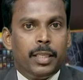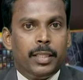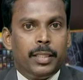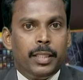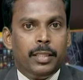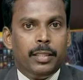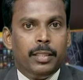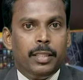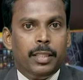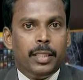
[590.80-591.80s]
and then
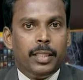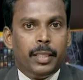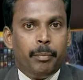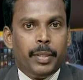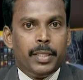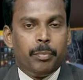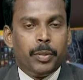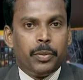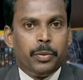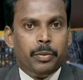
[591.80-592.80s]

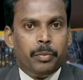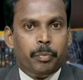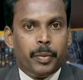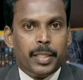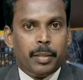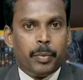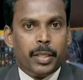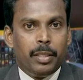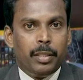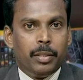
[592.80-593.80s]
MPCP to
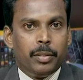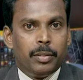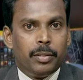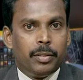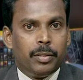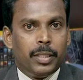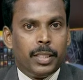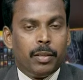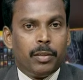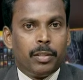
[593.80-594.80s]
PCP
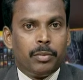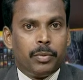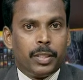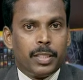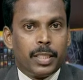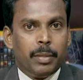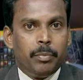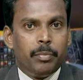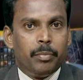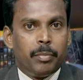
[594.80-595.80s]
an algorithm for the
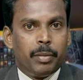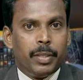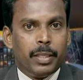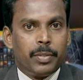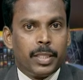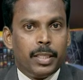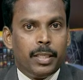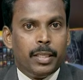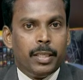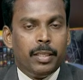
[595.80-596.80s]
same, but we have seen
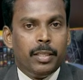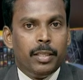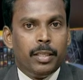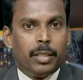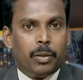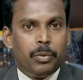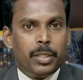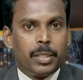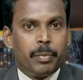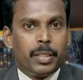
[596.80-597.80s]
earlier how
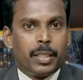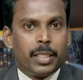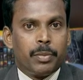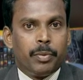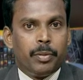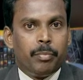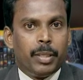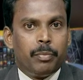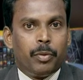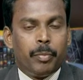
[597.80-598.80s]
this has been transformed
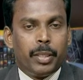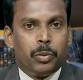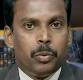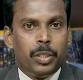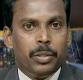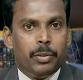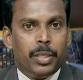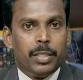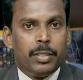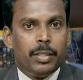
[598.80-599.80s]
by forming two new
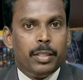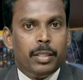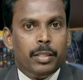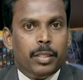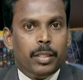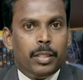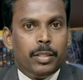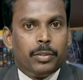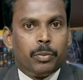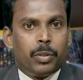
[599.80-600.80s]
lists.
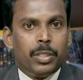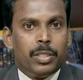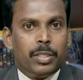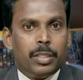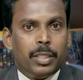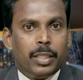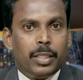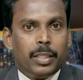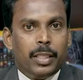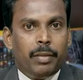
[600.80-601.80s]
So, once
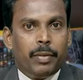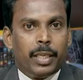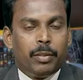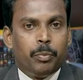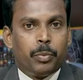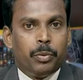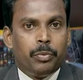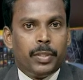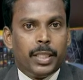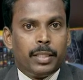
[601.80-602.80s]
the we have the
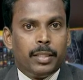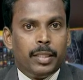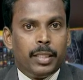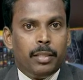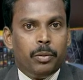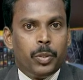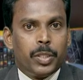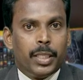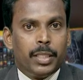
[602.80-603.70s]
proof that LU is